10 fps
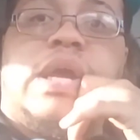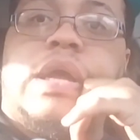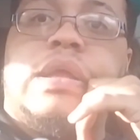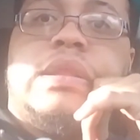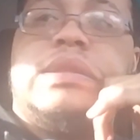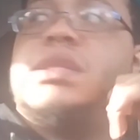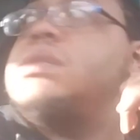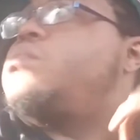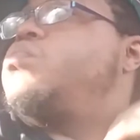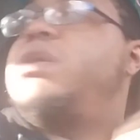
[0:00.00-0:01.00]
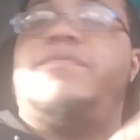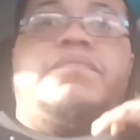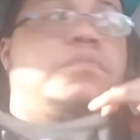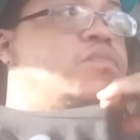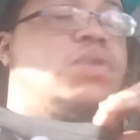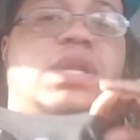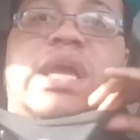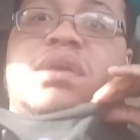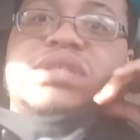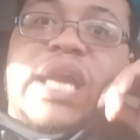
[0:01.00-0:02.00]
Uh, where the, where the
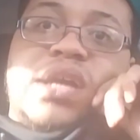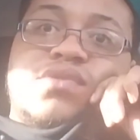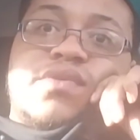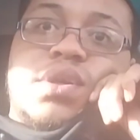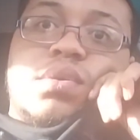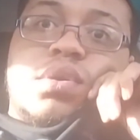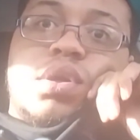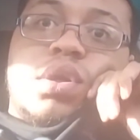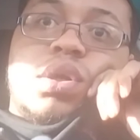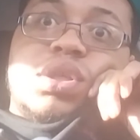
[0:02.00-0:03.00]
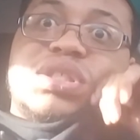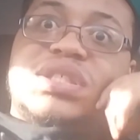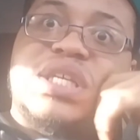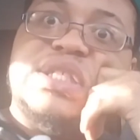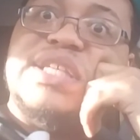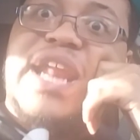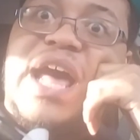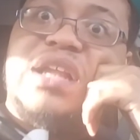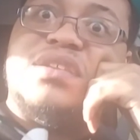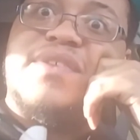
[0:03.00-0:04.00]
hell's Gainesville? $60 of